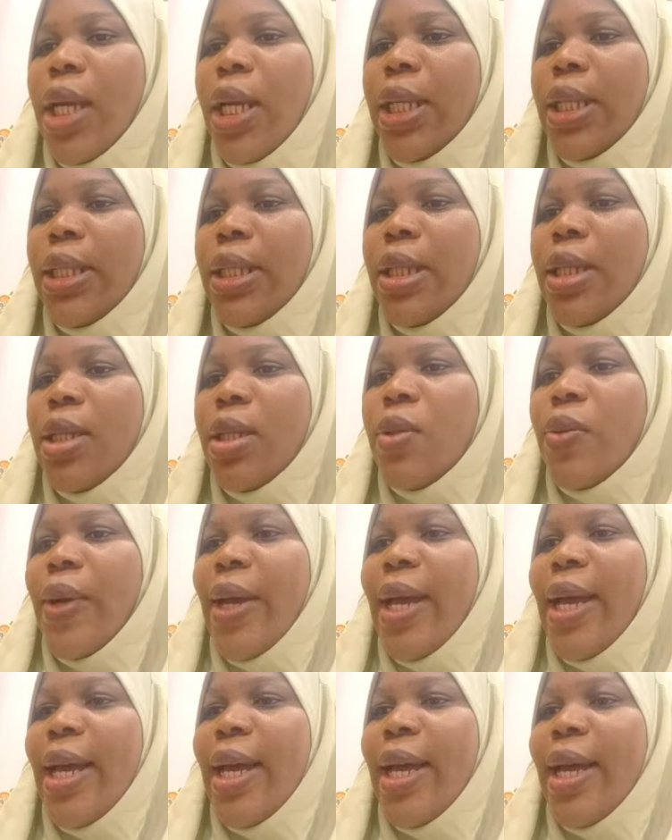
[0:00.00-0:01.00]
It is
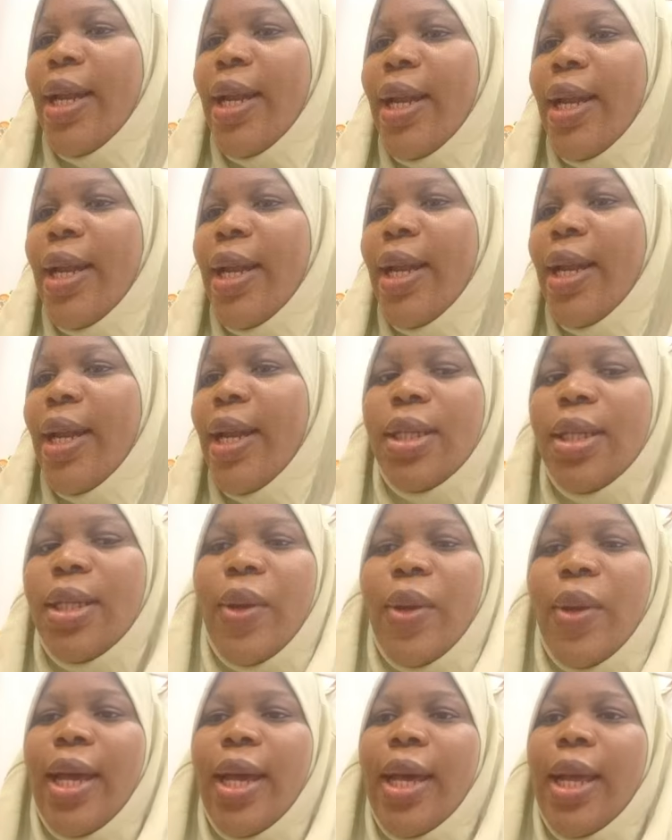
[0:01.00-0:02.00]
well, it is
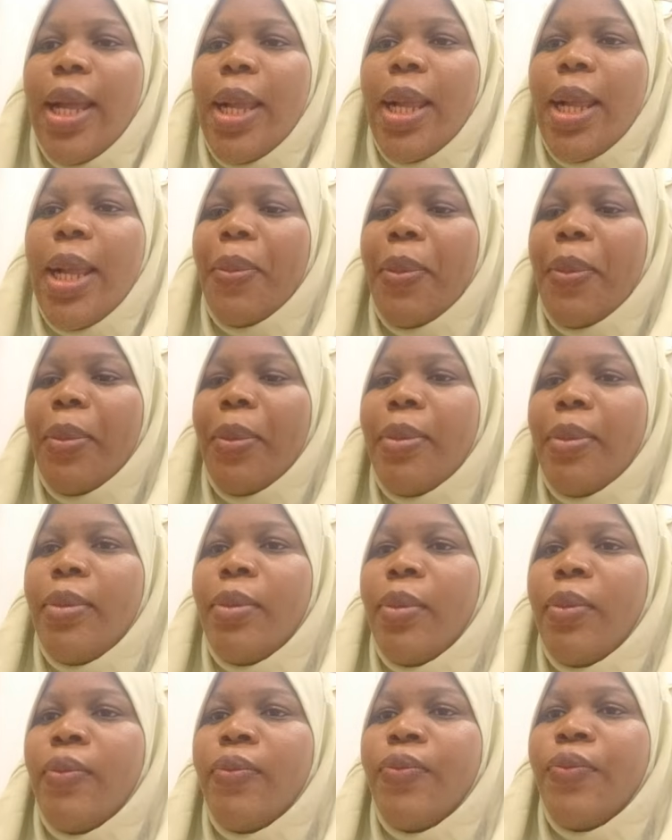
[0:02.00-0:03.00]
well.
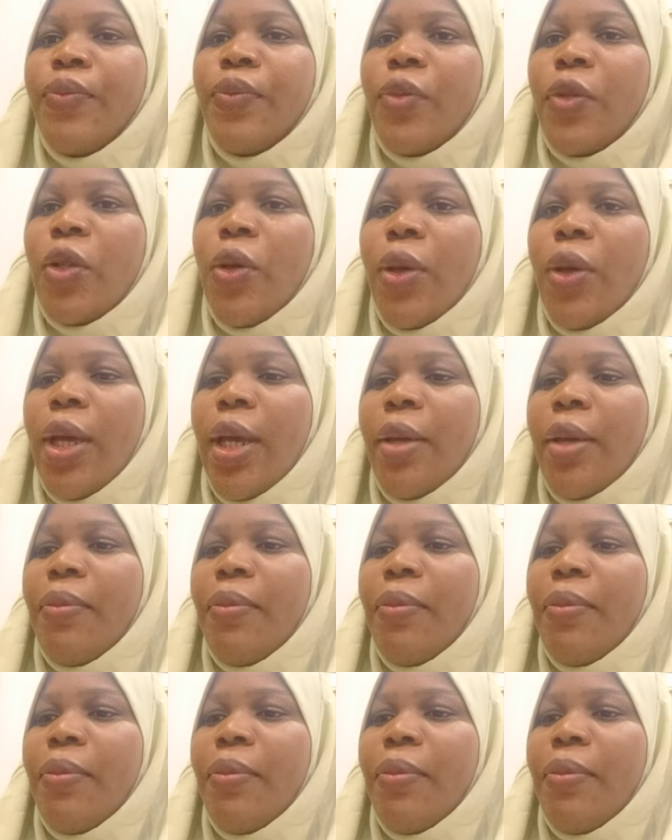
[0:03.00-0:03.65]
Okay.